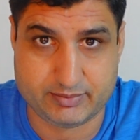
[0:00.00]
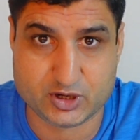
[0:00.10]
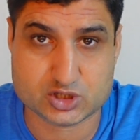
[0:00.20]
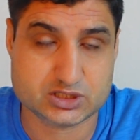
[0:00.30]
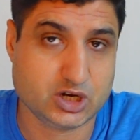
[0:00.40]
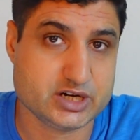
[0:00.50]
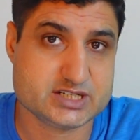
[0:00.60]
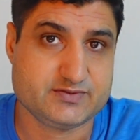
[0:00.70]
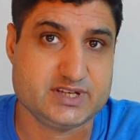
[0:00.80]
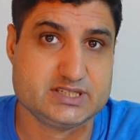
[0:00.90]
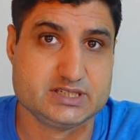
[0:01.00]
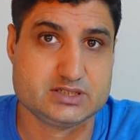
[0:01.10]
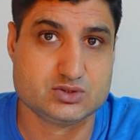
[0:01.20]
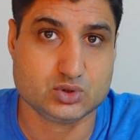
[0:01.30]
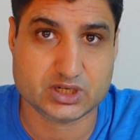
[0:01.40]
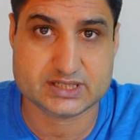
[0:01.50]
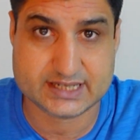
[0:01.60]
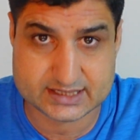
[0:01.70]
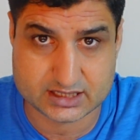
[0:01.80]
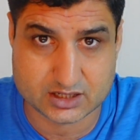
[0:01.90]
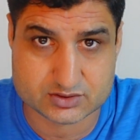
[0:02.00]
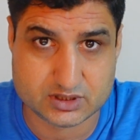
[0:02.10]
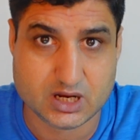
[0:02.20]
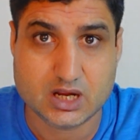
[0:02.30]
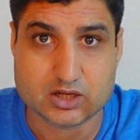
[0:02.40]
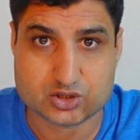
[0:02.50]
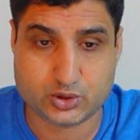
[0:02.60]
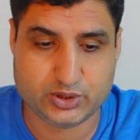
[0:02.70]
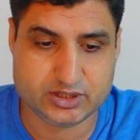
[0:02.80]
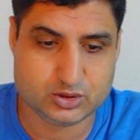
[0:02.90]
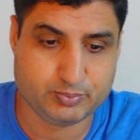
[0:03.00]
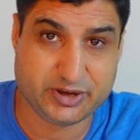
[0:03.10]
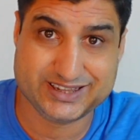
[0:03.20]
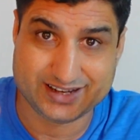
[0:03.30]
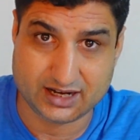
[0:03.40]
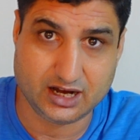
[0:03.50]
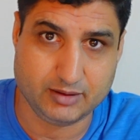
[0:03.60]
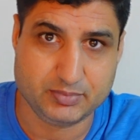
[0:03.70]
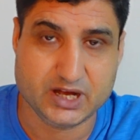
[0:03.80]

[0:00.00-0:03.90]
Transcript: because lawyer's fees is total 6,000, so you need to pay the half